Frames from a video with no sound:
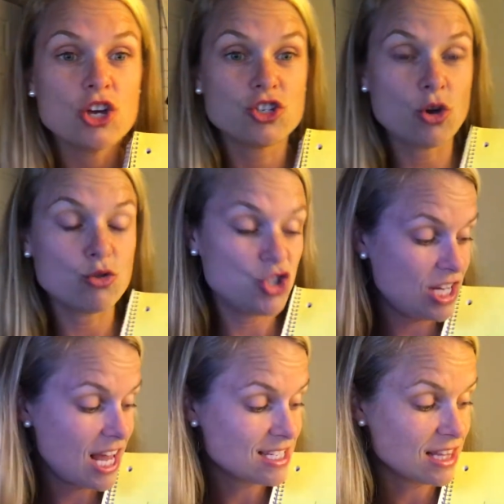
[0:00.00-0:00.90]
So
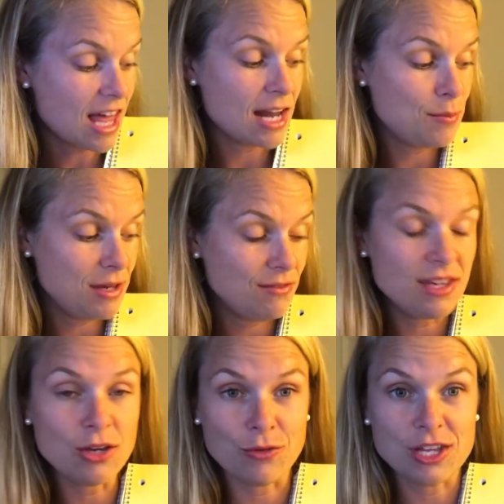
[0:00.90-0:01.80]
she has a lot of
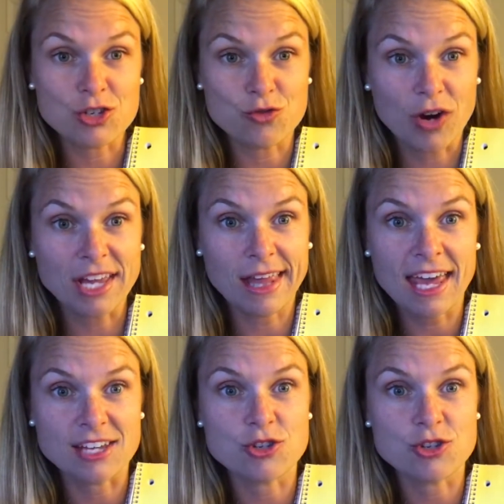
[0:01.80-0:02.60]
PV on this right leg.